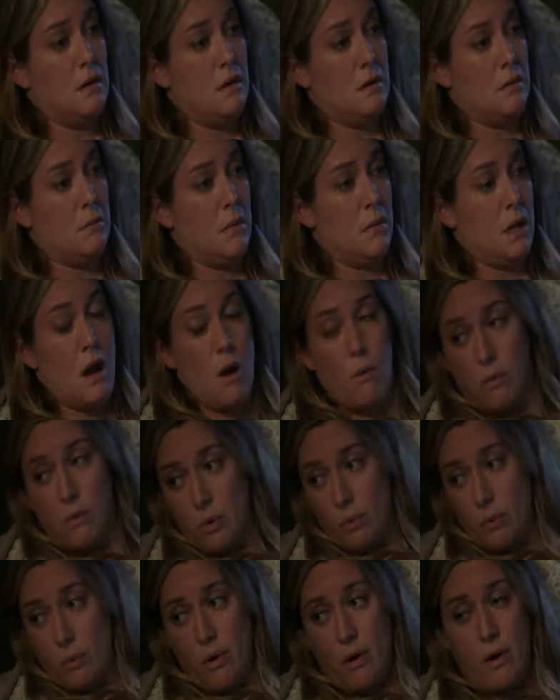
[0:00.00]
But I
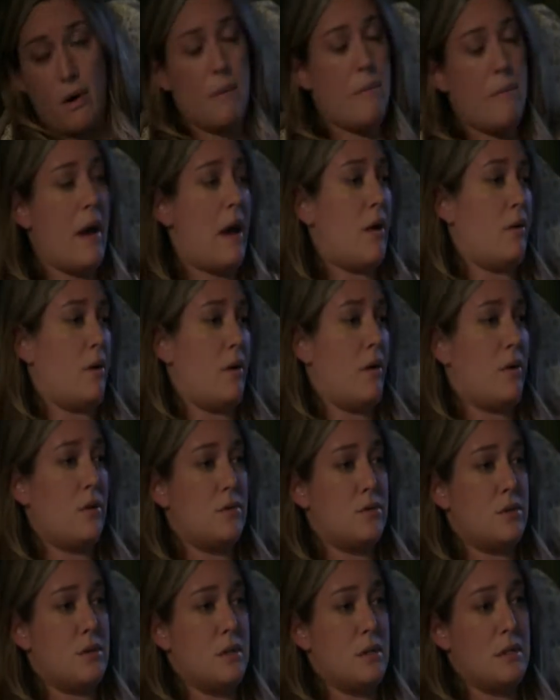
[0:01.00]
wouldn't worry about her.
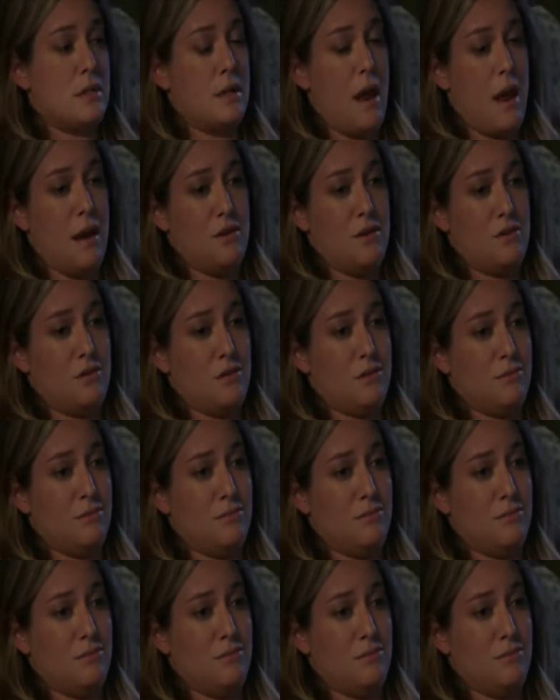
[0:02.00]
She's an angel.